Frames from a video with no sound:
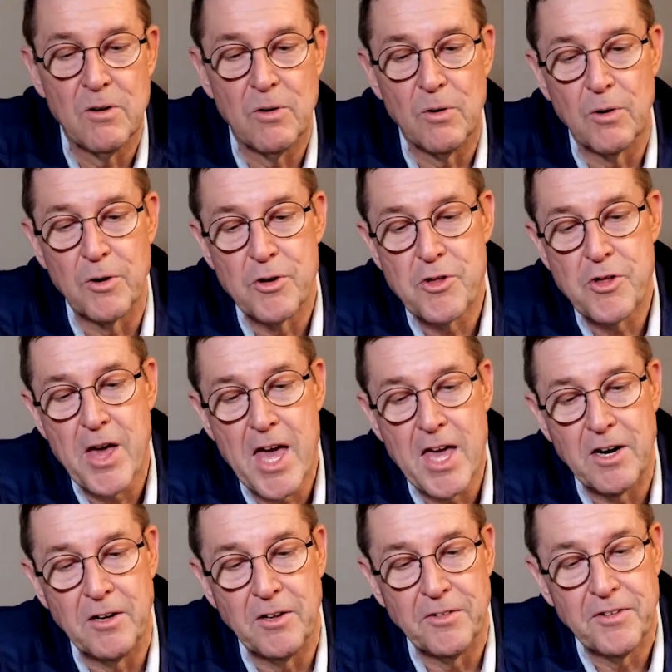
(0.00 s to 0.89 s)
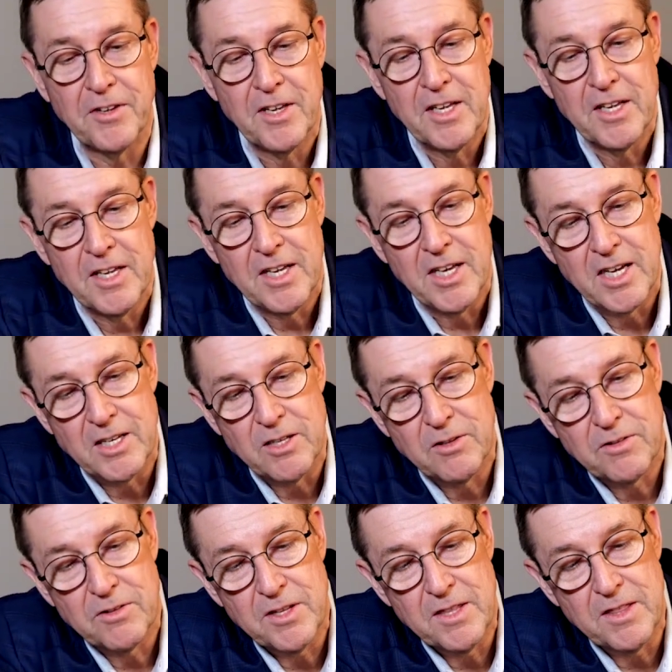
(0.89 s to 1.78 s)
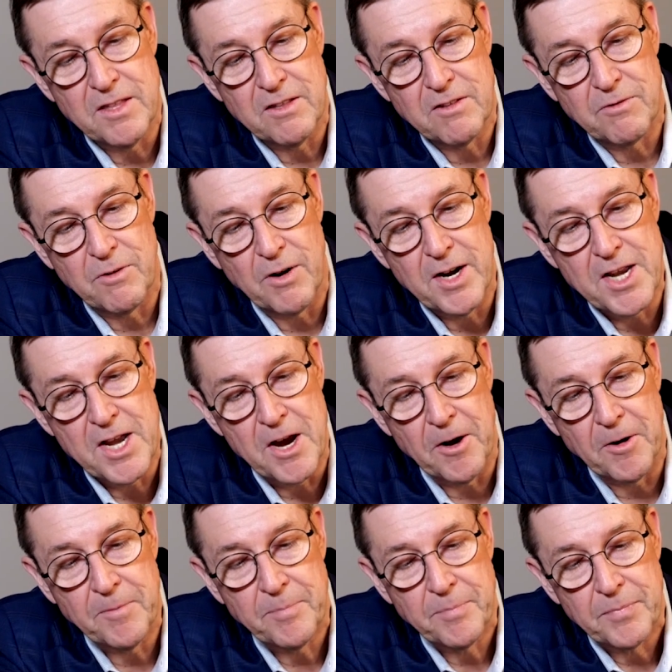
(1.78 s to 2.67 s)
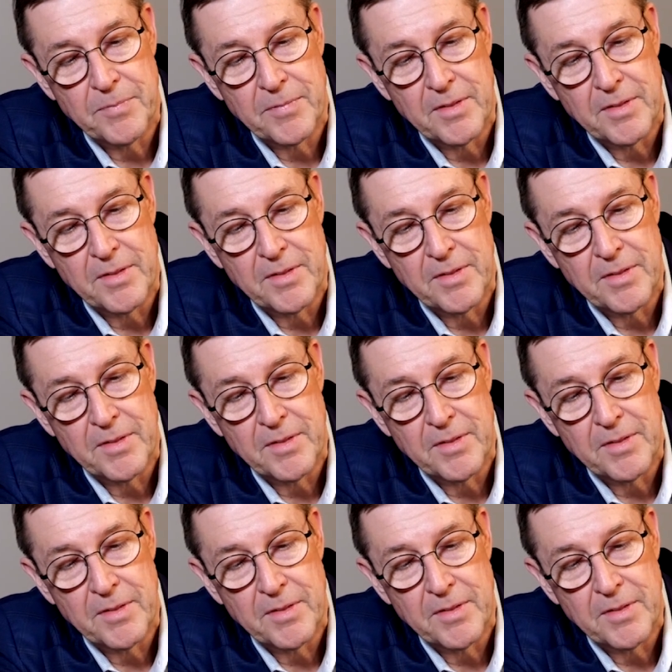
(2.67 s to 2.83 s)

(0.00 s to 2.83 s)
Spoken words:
or channeled. And you'll see this right here.